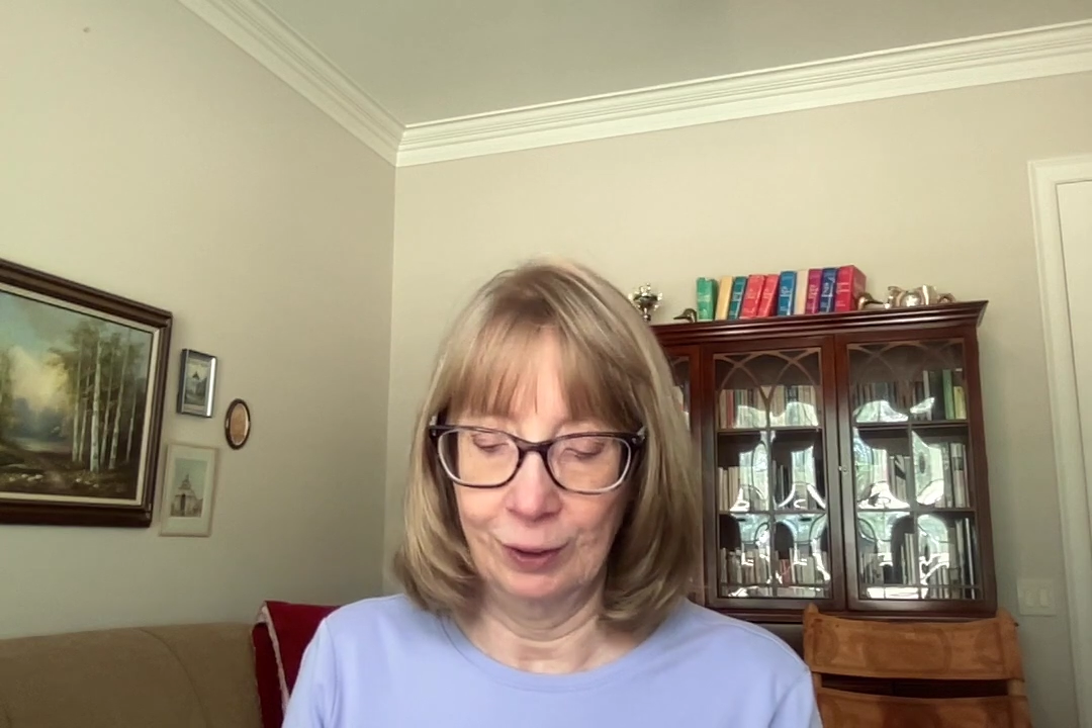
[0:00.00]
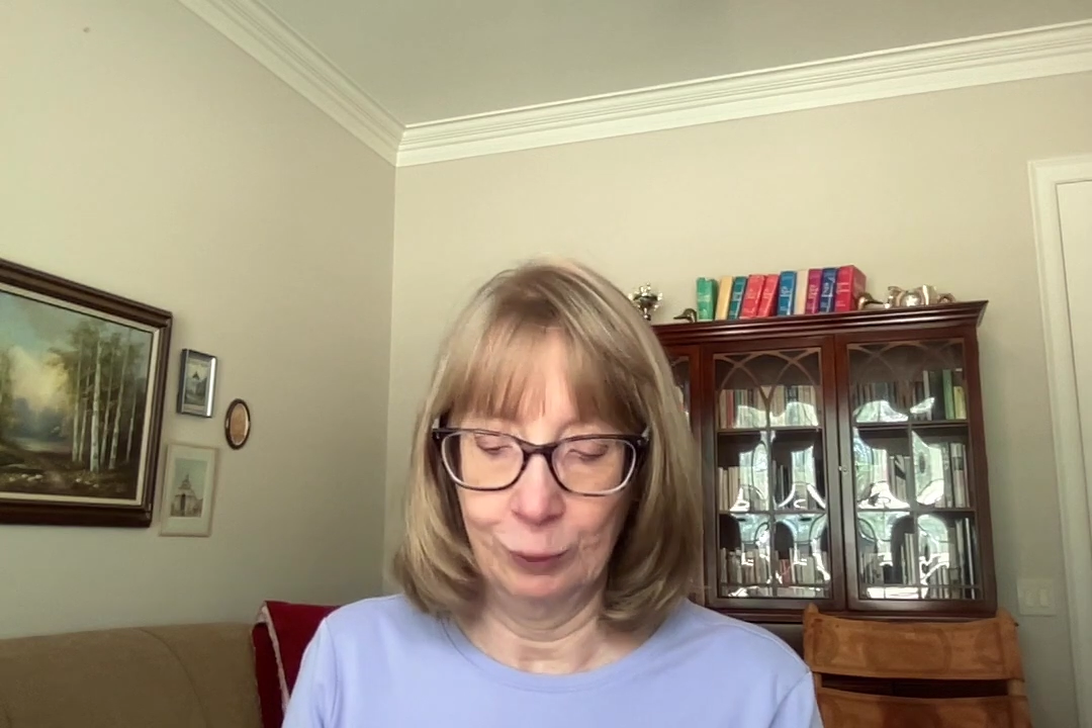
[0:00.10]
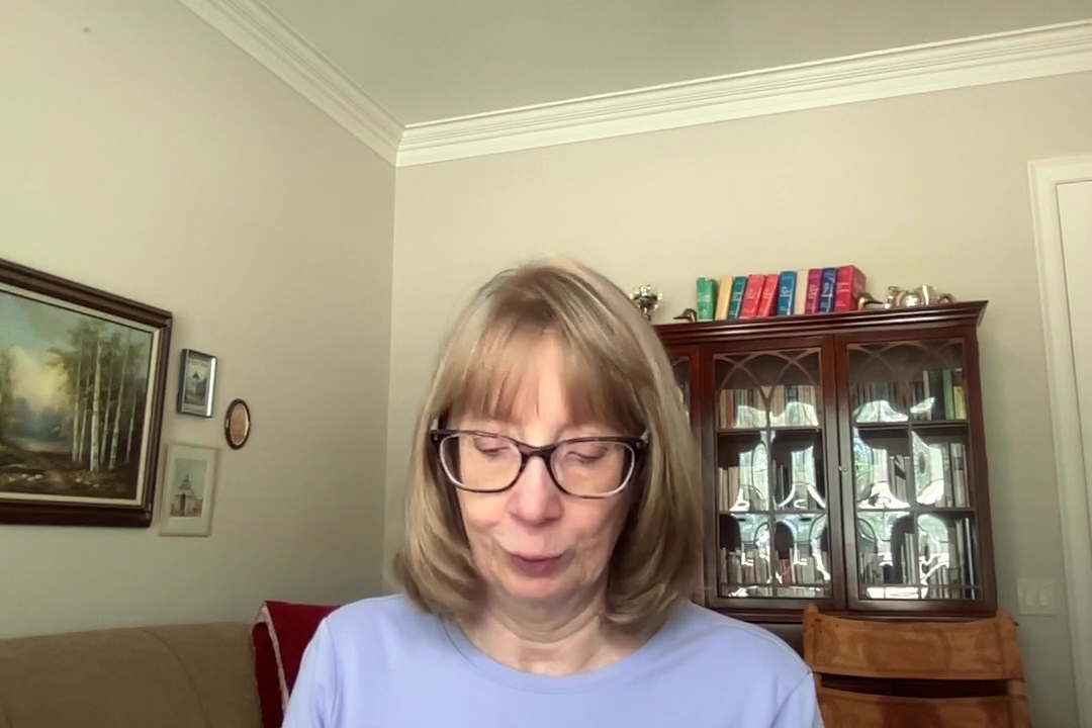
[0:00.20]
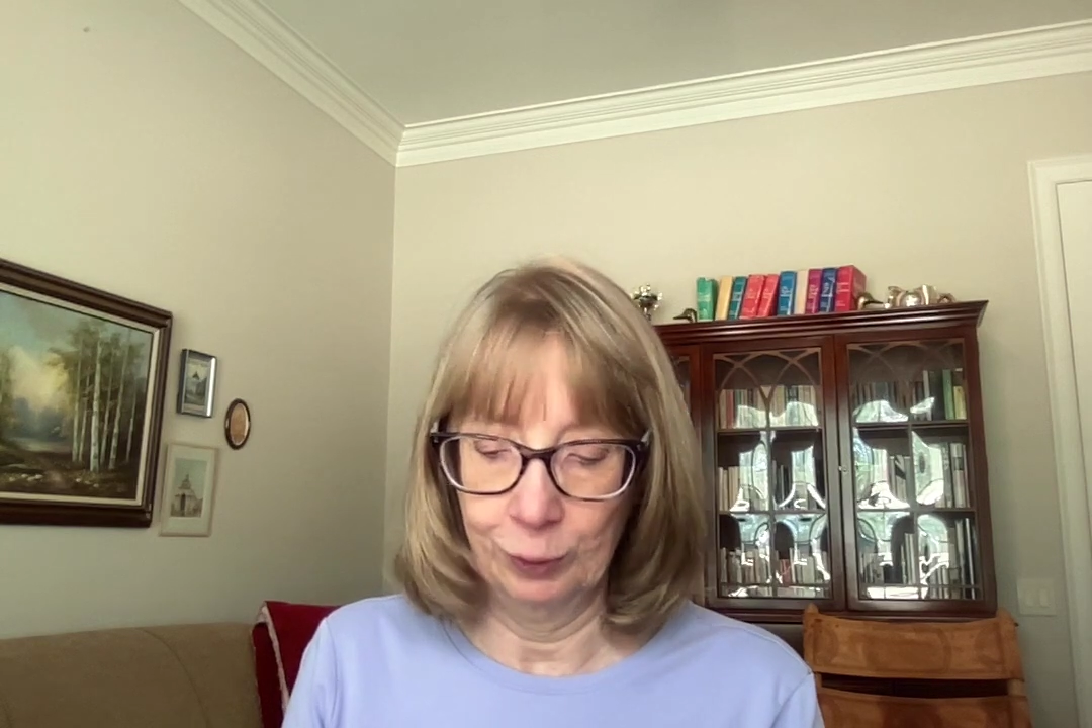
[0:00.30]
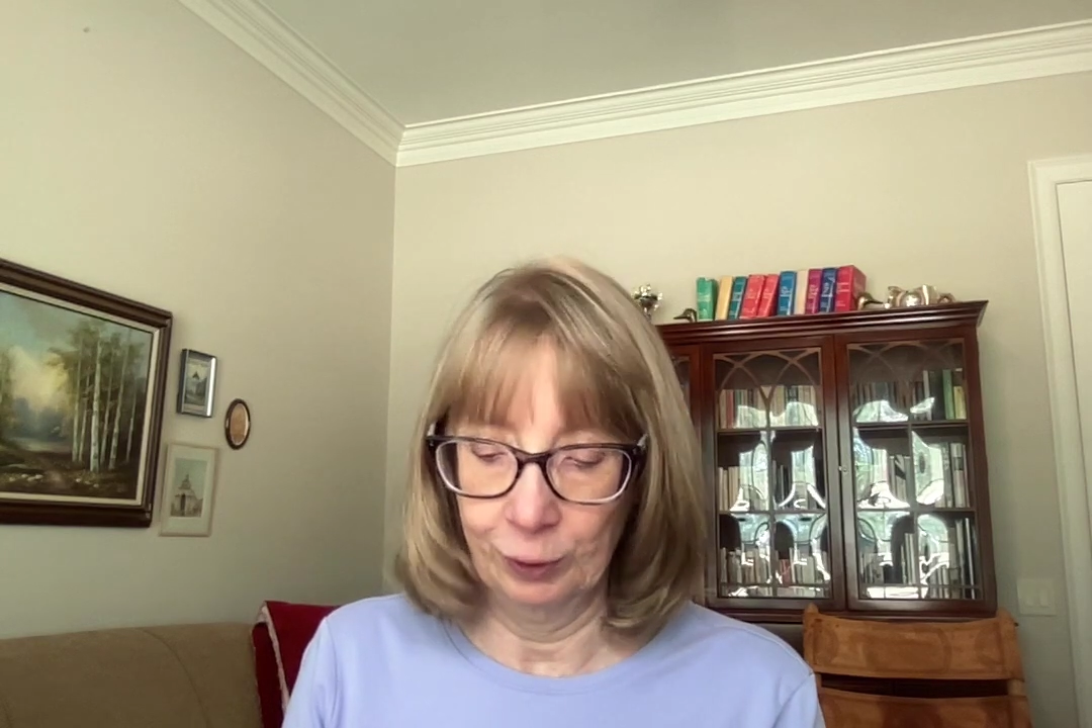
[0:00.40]

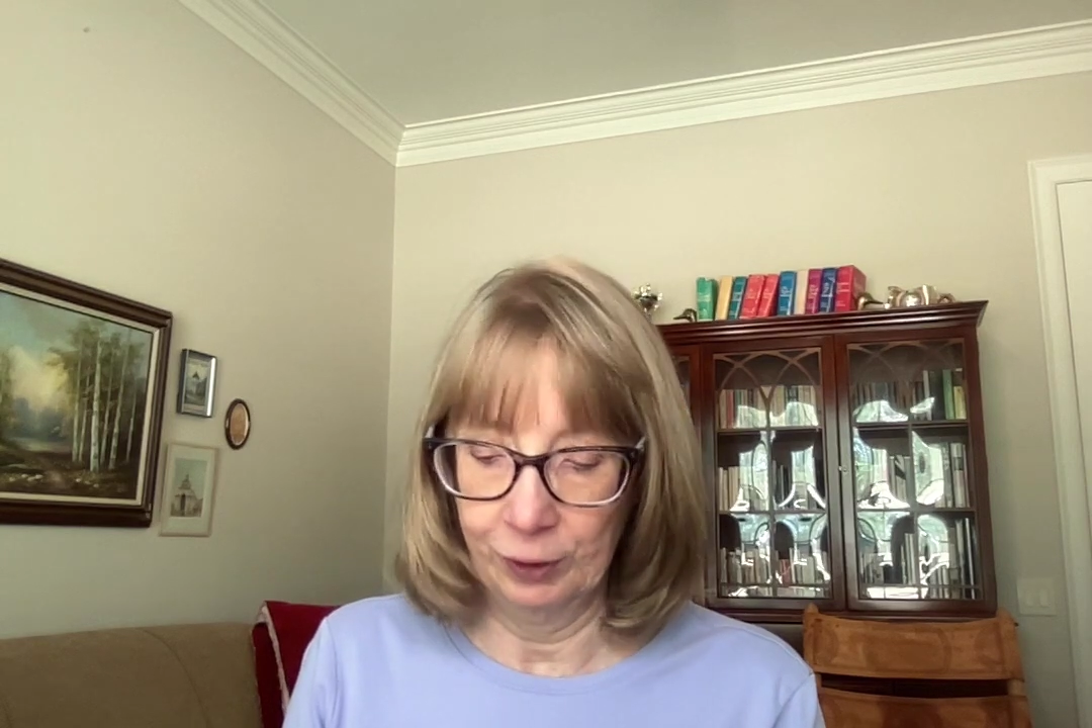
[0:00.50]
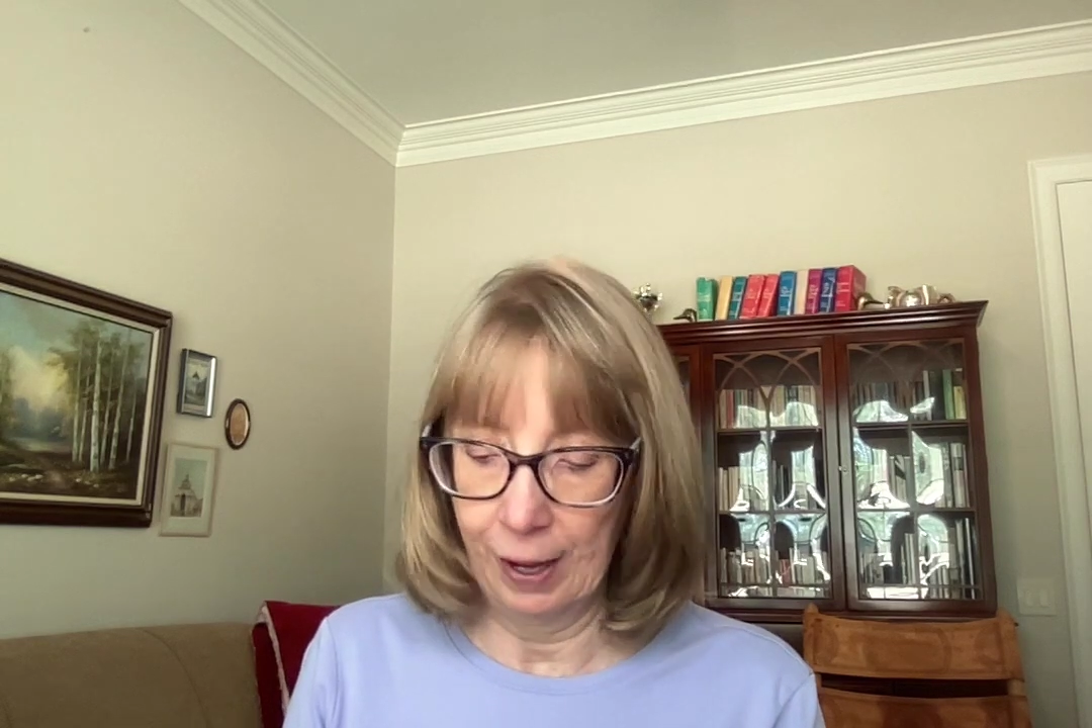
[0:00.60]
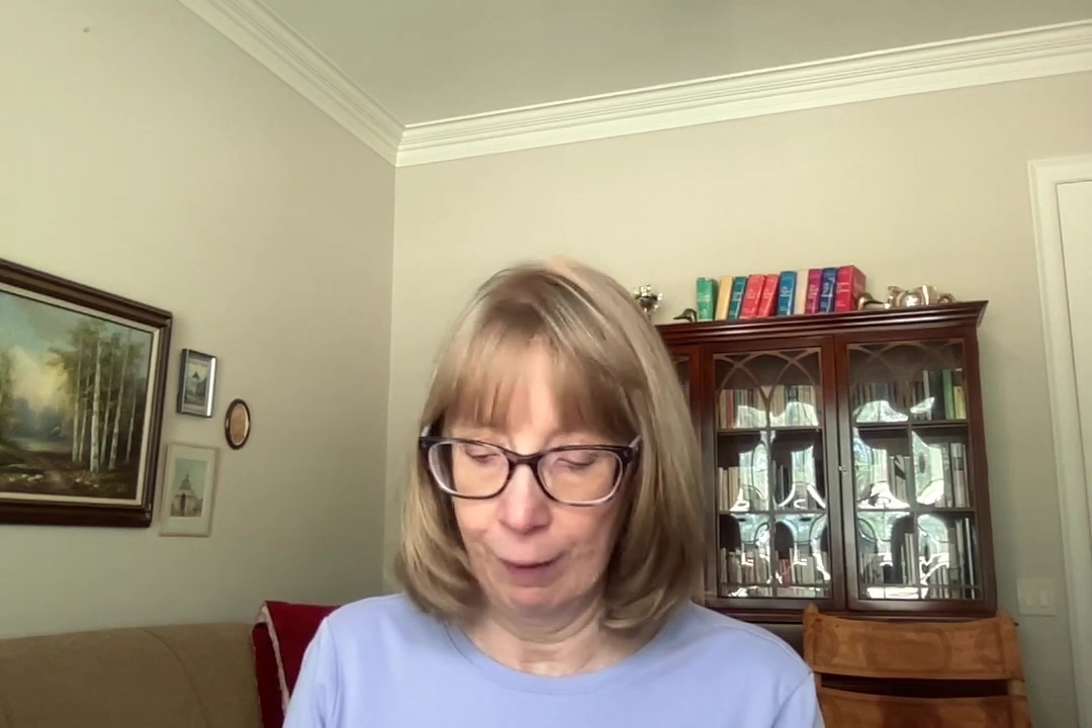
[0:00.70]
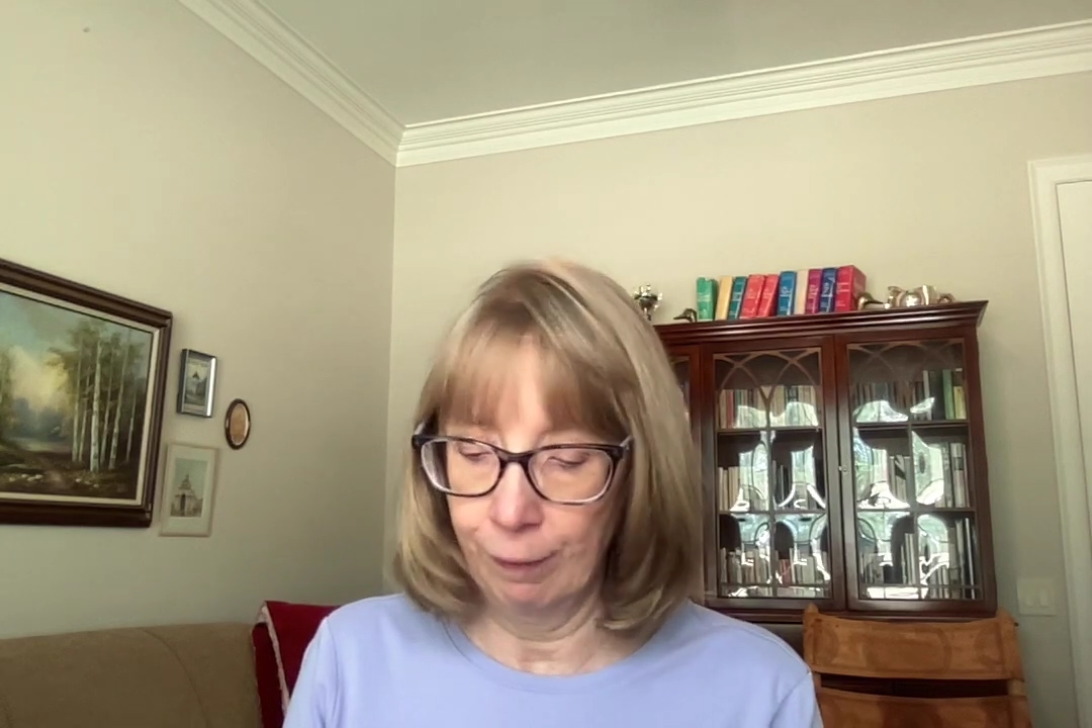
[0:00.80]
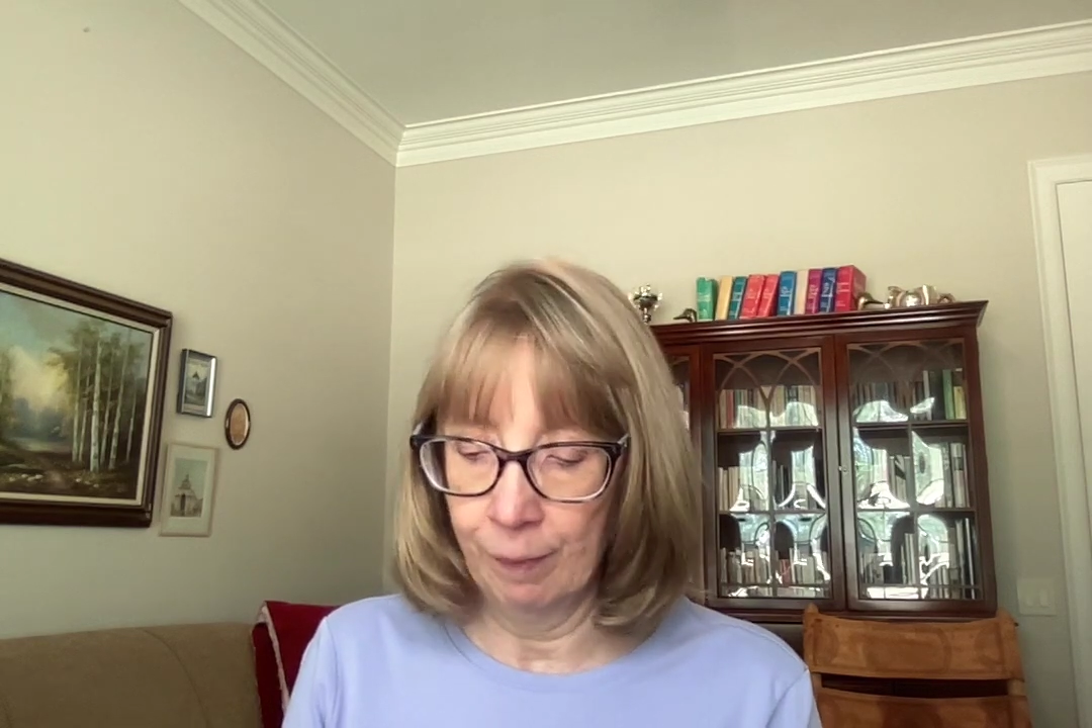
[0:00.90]
these riskers
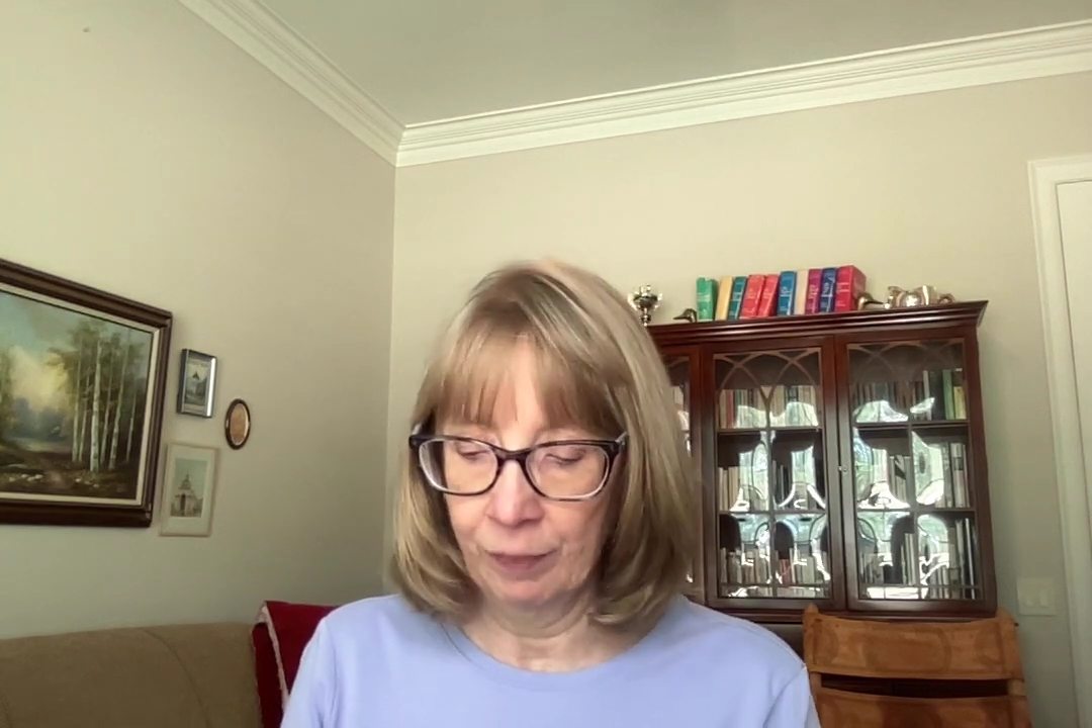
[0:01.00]
have.